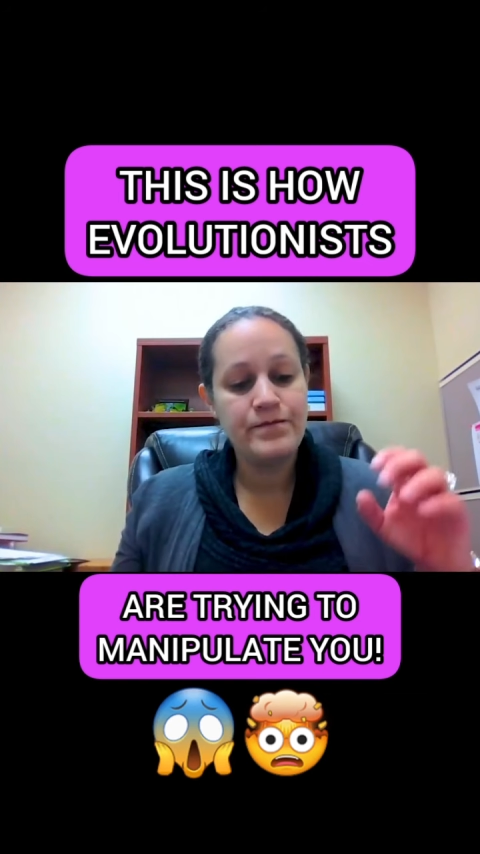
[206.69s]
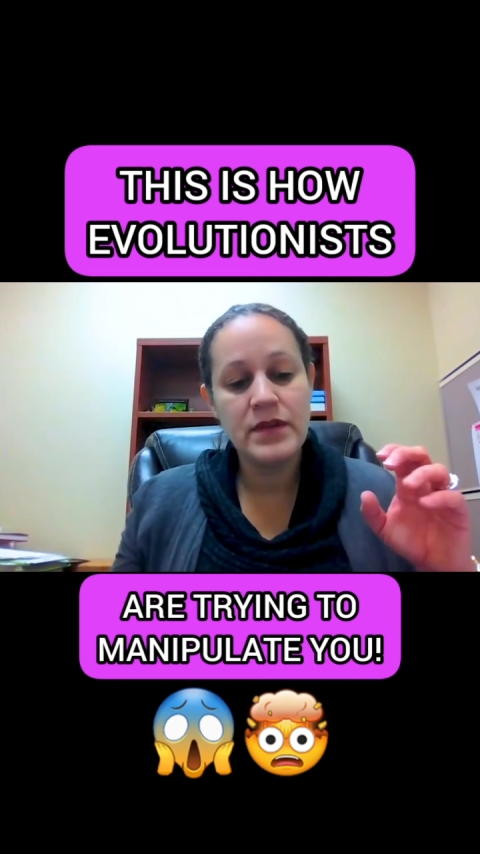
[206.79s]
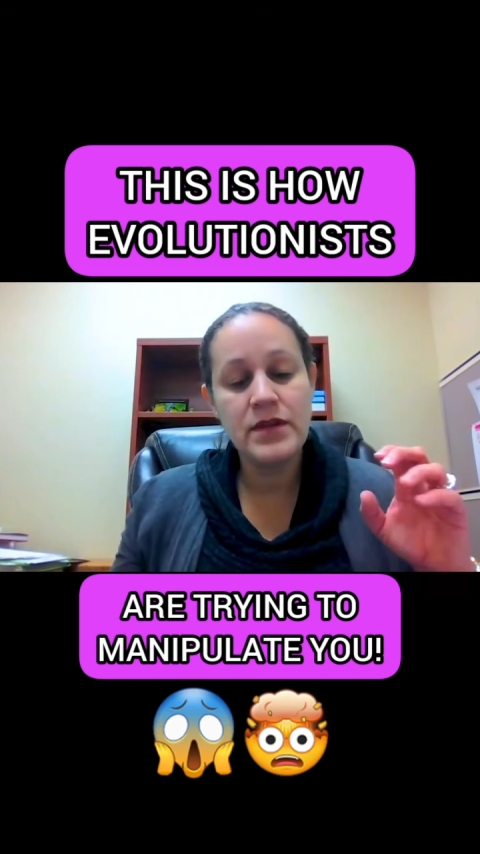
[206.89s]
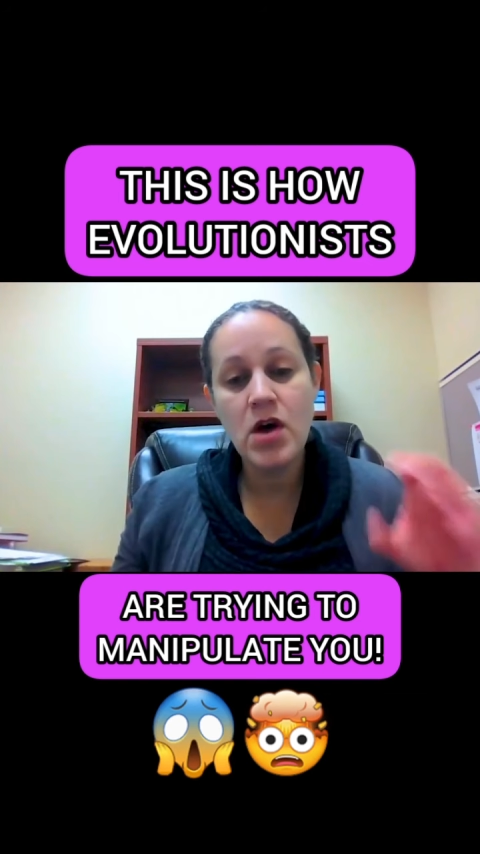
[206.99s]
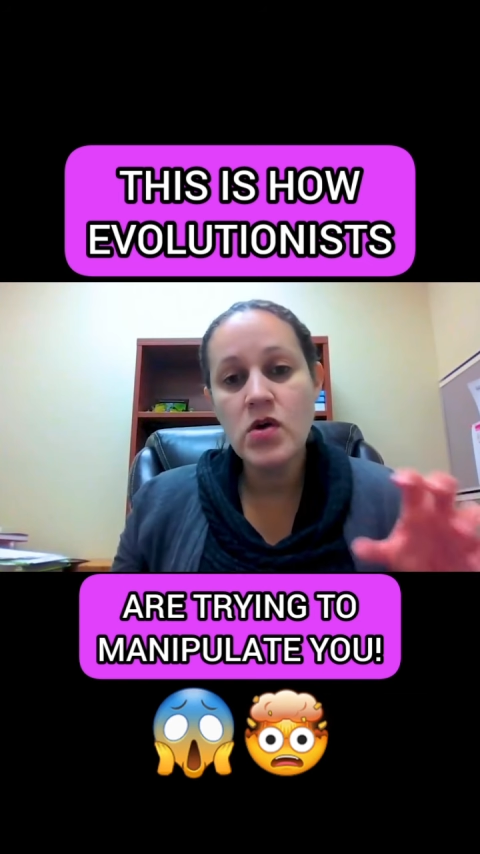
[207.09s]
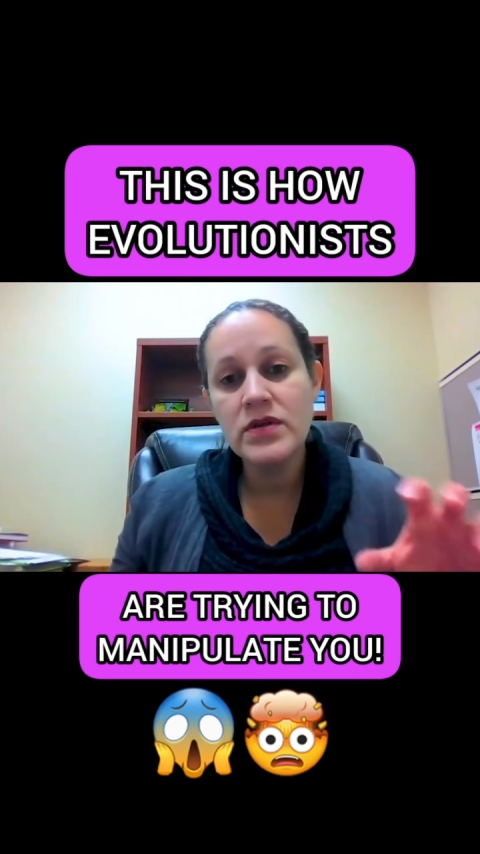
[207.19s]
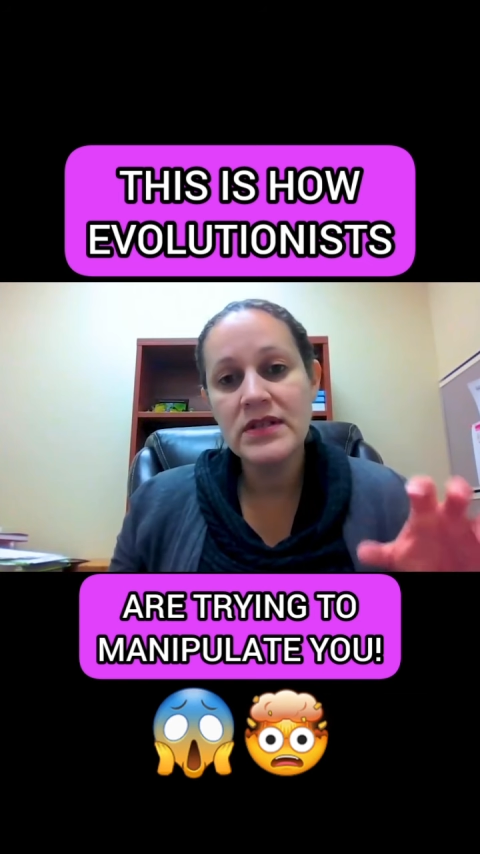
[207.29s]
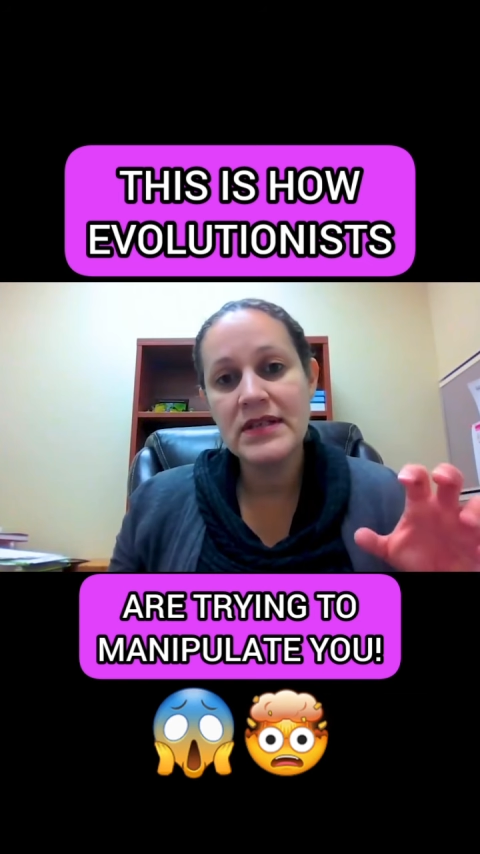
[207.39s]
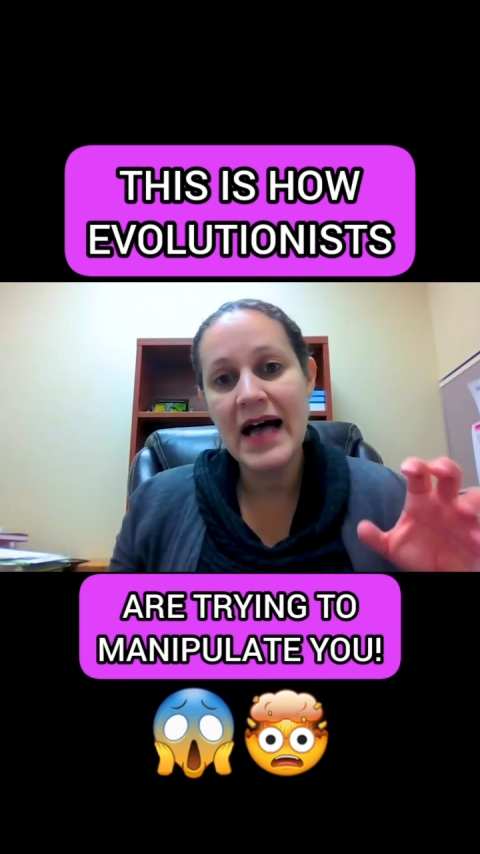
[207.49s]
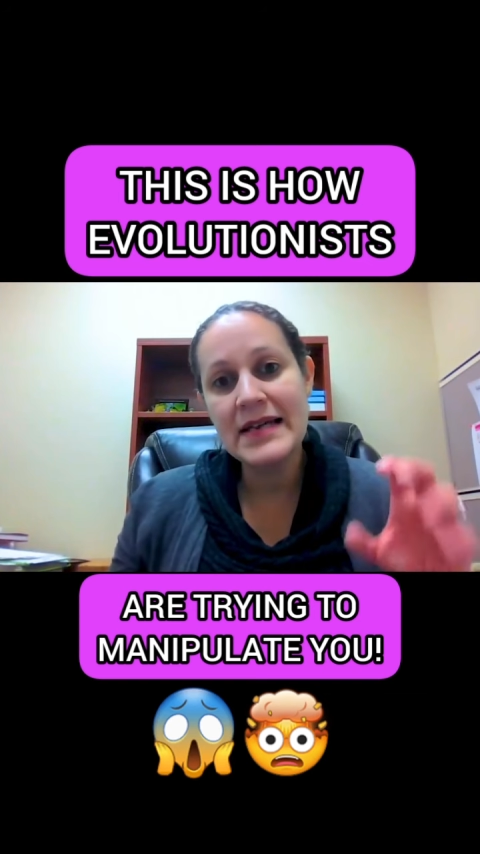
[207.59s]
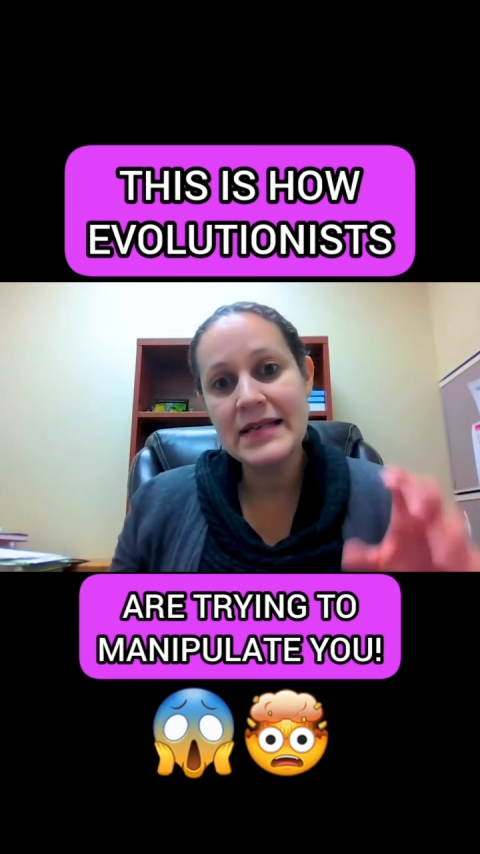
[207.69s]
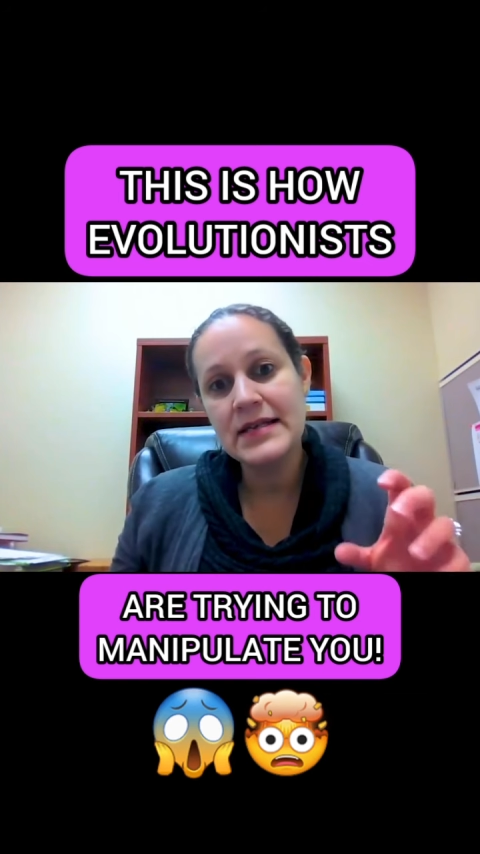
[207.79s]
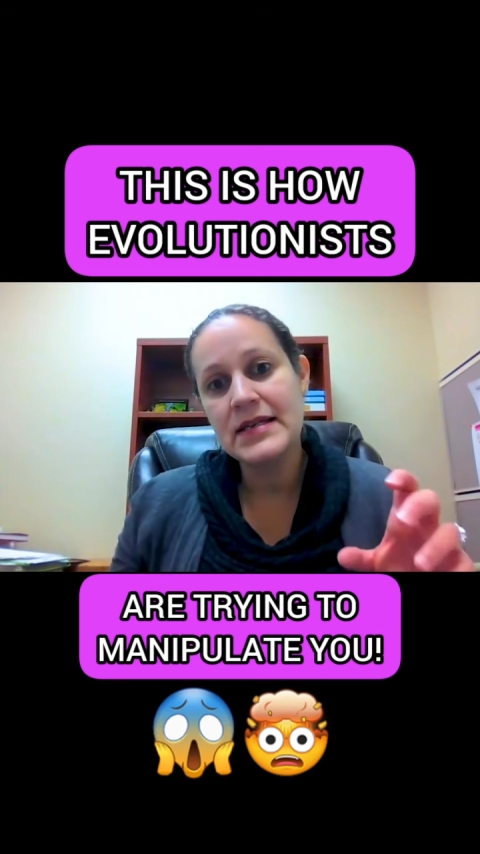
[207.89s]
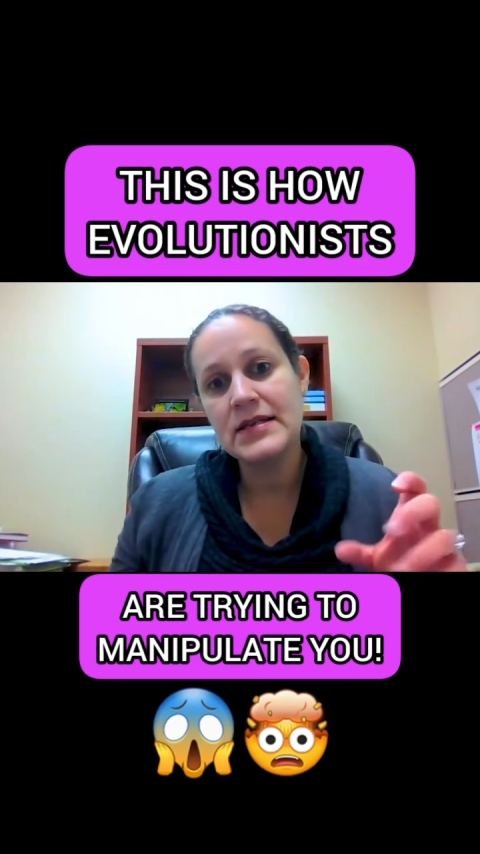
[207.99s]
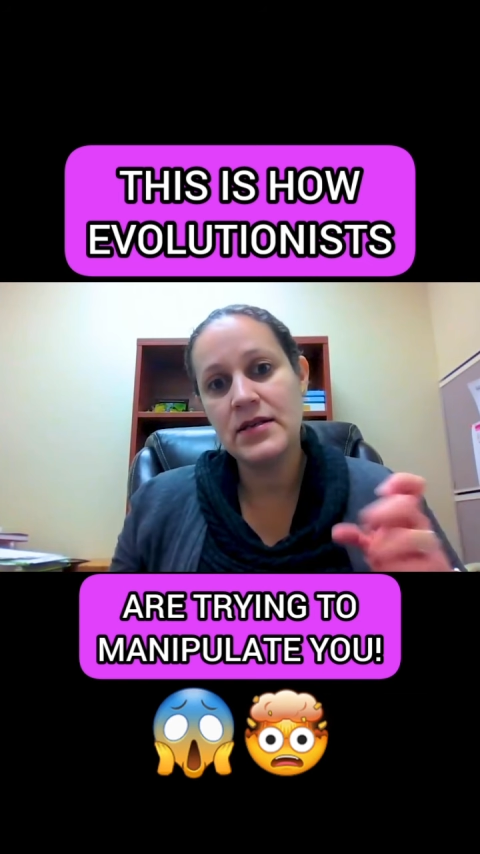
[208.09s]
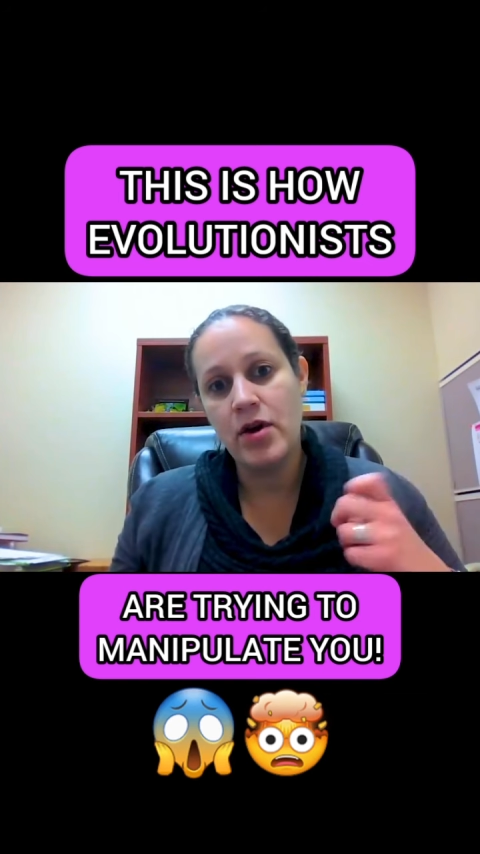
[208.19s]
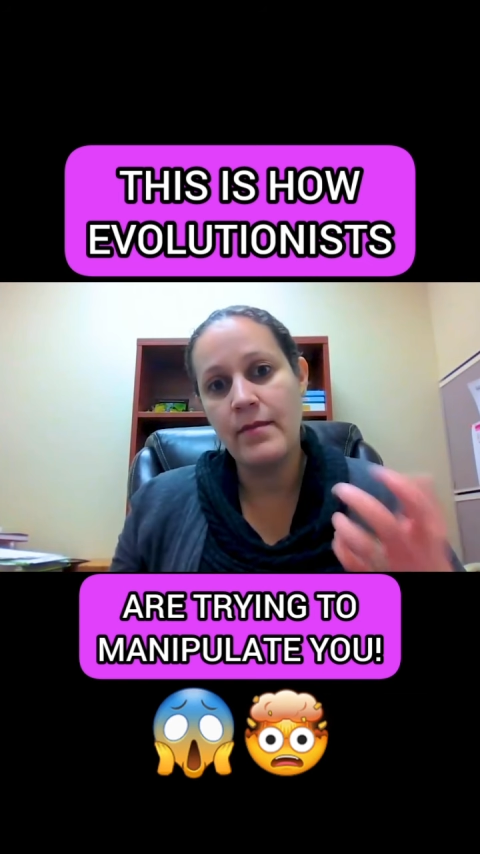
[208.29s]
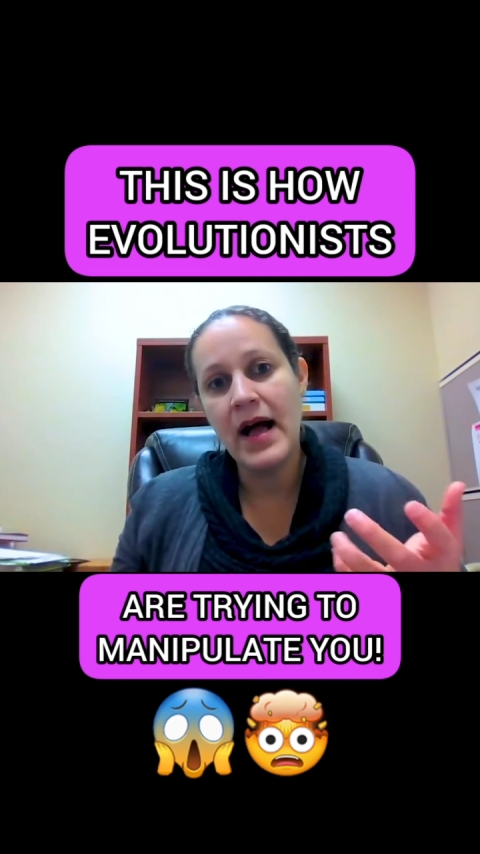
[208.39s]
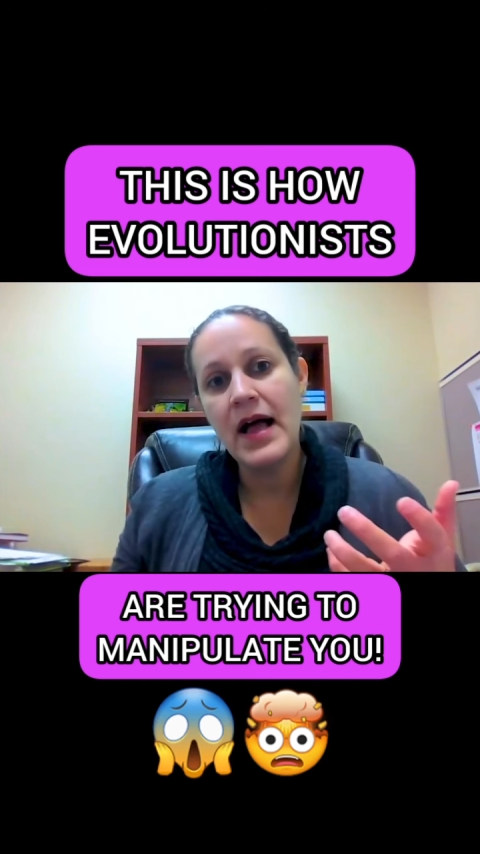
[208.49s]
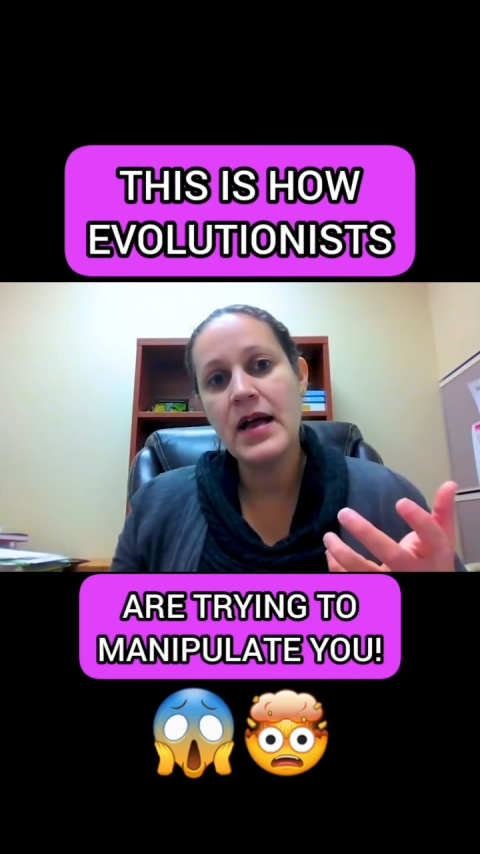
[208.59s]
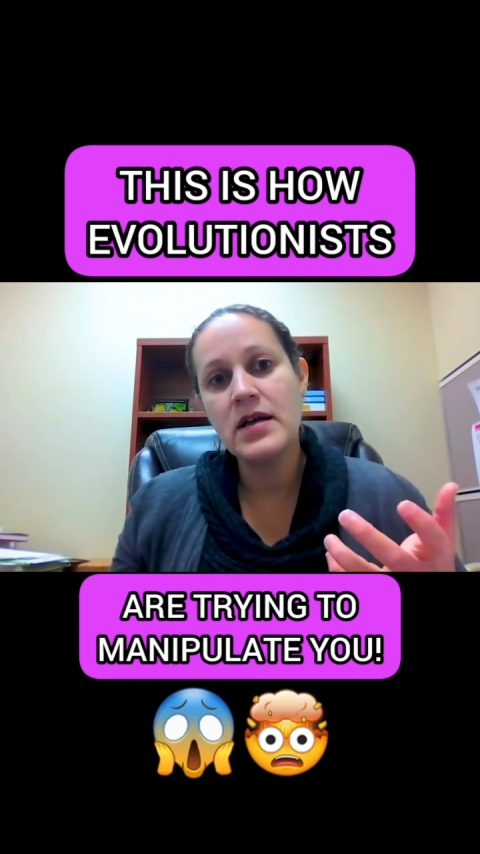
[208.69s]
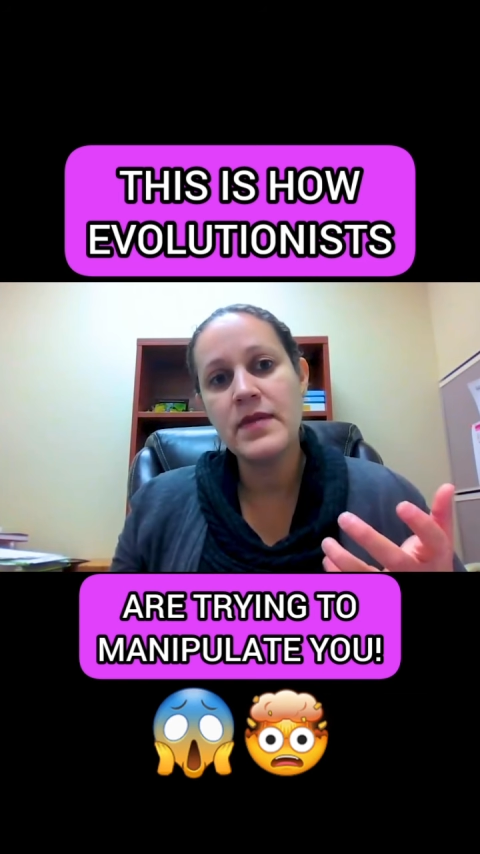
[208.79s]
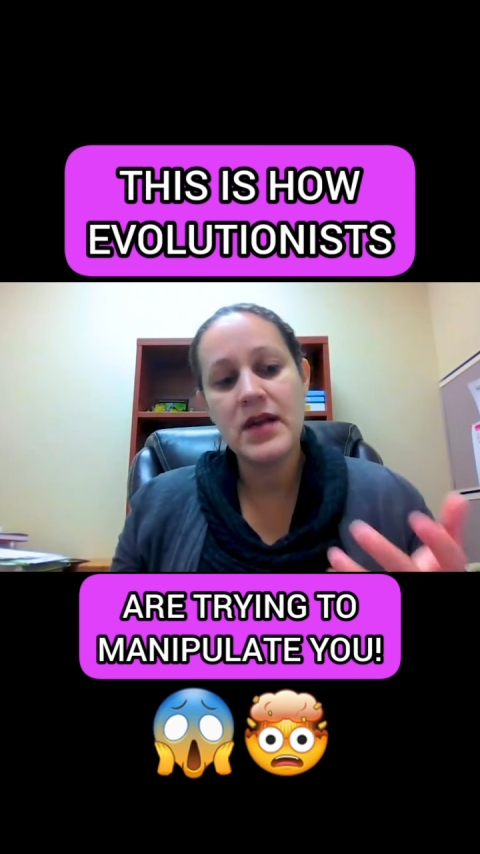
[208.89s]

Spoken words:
those ideas in our mind,